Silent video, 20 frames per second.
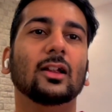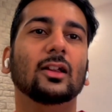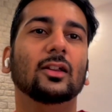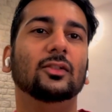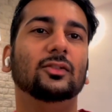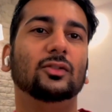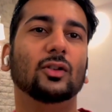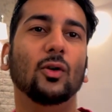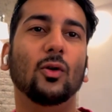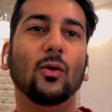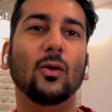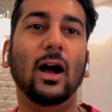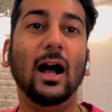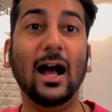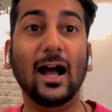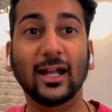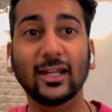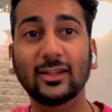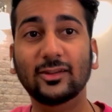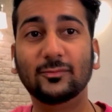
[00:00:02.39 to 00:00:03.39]
So
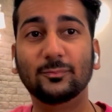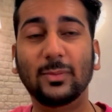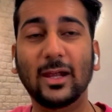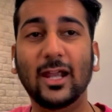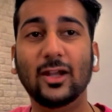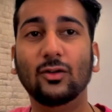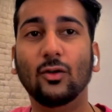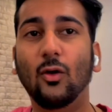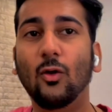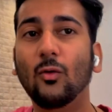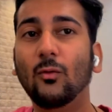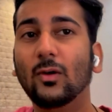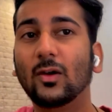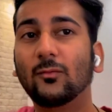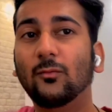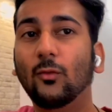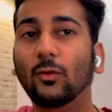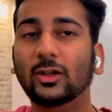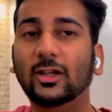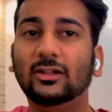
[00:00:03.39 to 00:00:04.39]
I spent
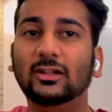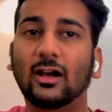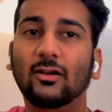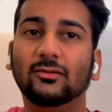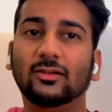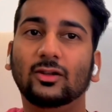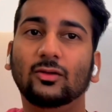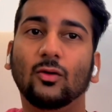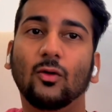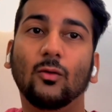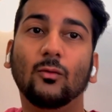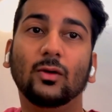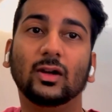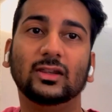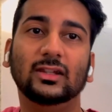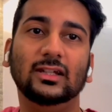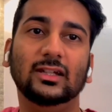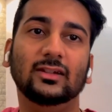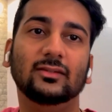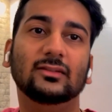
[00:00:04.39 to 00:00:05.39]
over 40,000
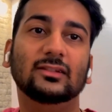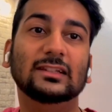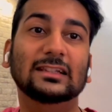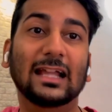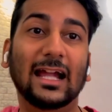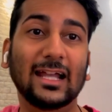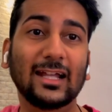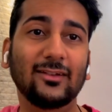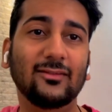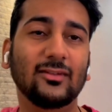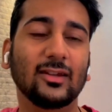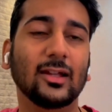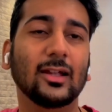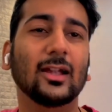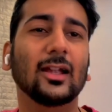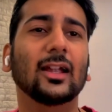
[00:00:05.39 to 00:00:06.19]
over these lights.